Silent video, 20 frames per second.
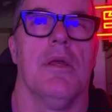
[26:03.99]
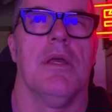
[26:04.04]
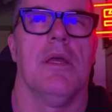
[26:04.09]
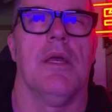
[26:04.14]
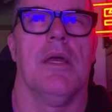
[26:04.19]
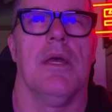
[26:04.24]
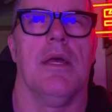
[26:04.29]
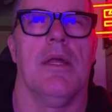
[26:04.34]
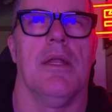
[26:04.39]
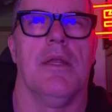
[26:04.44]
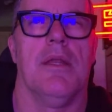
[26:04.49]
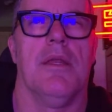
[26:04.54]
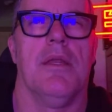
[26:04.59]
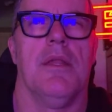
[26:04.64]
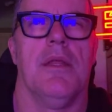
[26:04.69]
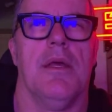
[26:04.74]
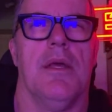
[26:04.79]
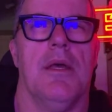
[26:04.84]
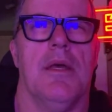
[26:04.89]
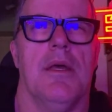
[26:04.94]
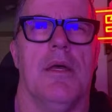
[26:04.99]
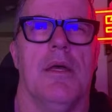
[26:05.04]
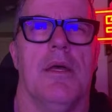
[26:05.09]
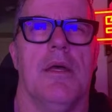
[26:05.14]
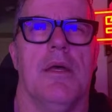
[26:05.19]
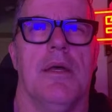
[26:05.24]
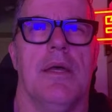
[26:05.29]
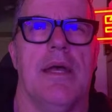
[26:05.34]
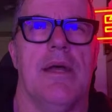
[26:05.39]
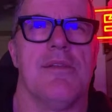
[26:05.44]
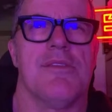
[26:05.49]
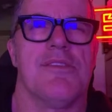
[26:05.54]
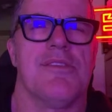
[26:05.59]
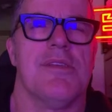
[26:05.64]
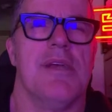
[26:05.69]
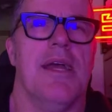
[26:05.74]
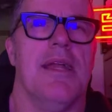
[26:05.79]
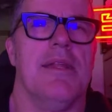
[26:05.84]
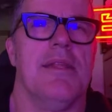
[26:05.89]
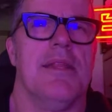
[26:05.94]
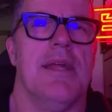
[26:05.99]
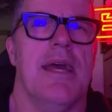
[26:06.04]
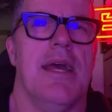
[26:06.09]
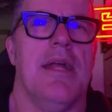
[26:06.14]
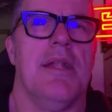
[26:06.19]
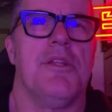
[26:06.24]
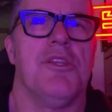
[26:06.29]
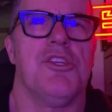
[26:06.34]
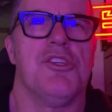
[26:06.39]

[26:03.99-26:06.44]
And outside of that,